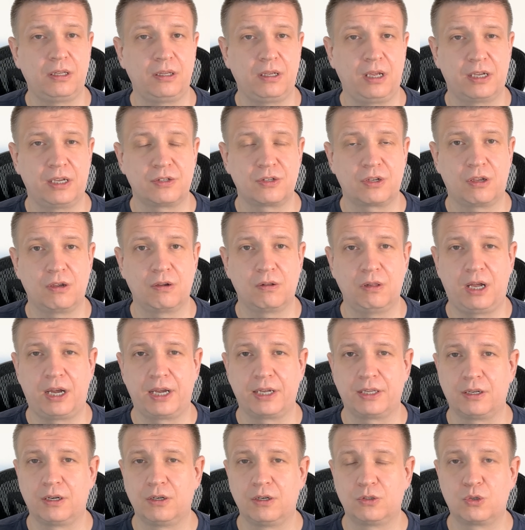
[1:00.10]
SQLite,
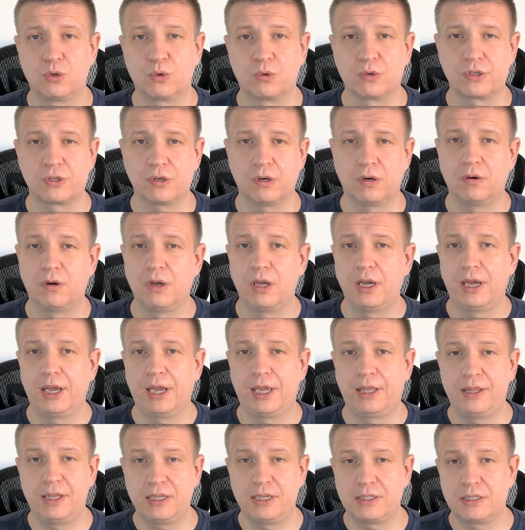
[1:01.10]
Torso,
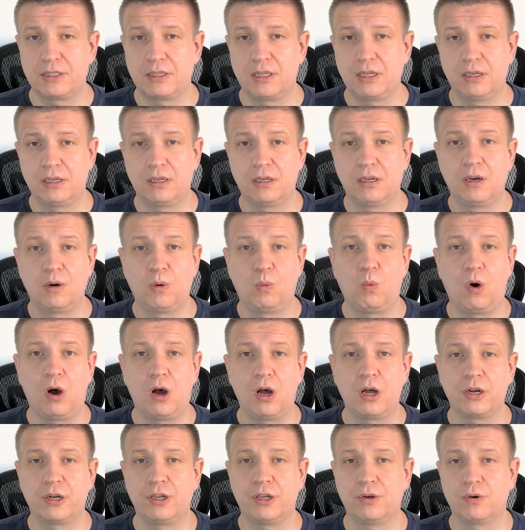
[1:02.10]
and that's the
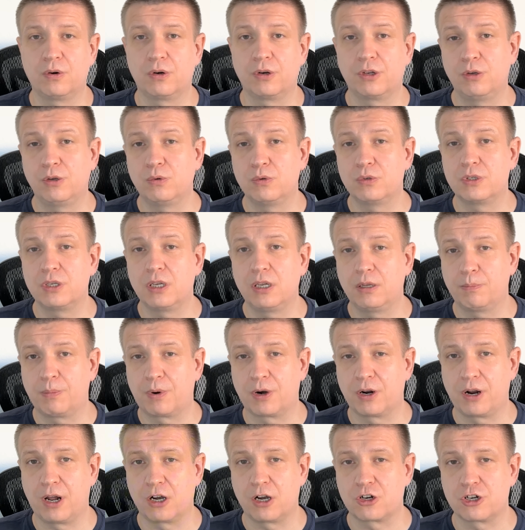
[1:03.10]
one you use in
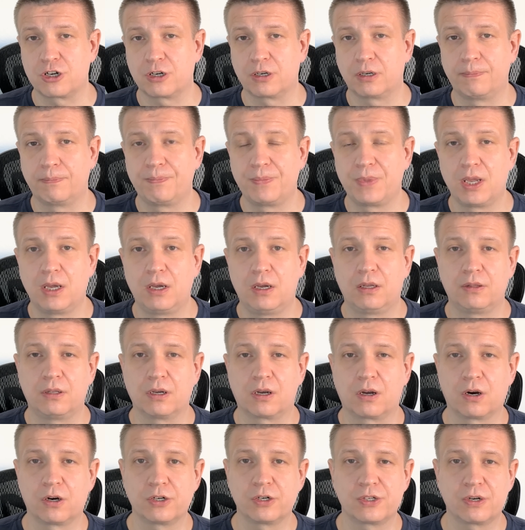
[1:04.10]
production. The
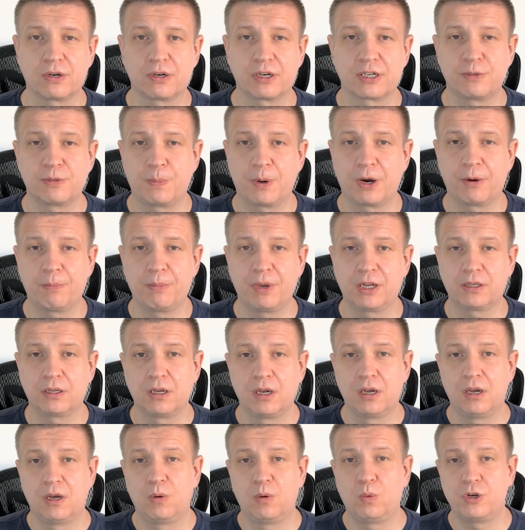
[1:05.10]
Cursor experiment,
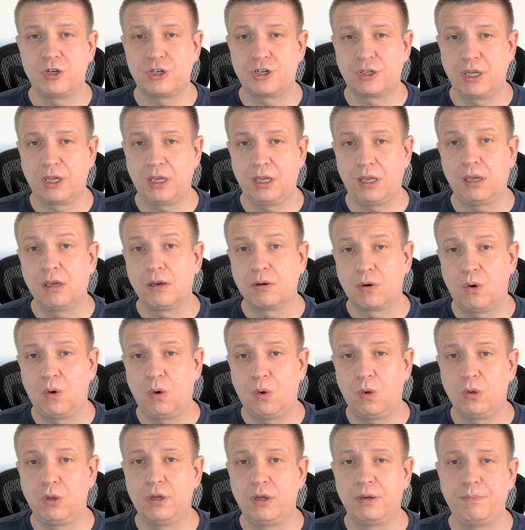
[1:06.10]
which they
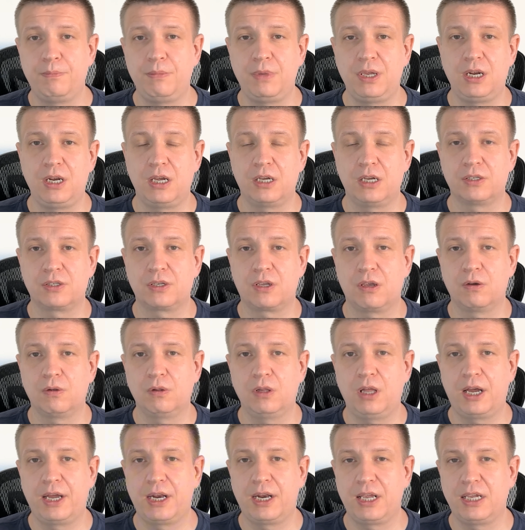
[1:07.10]
call Mini
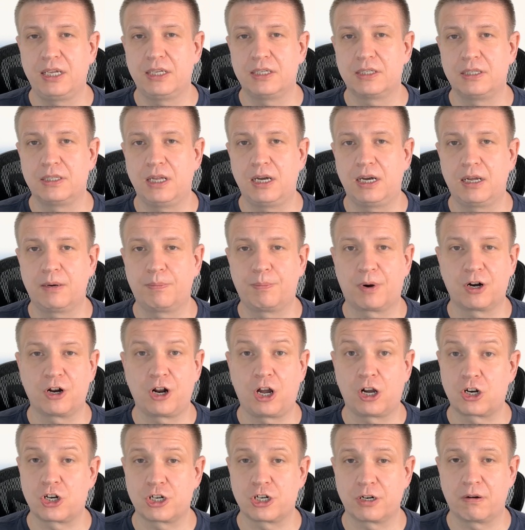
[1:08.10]
SQLite, is not
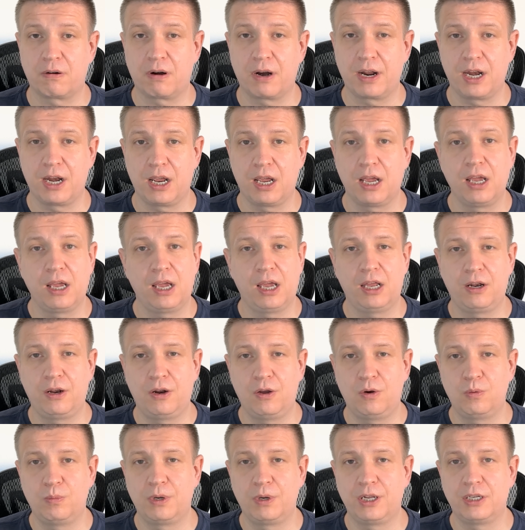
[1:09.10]
production ready and
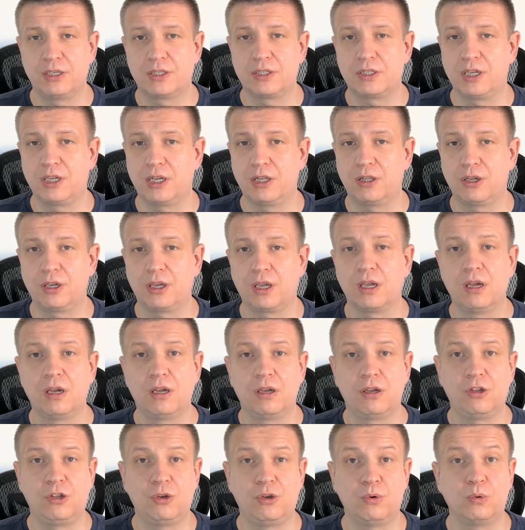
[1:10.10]
nobody is telling
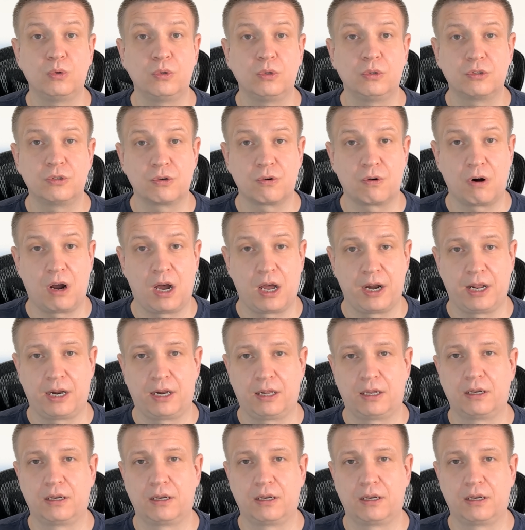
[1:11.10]
you to run it.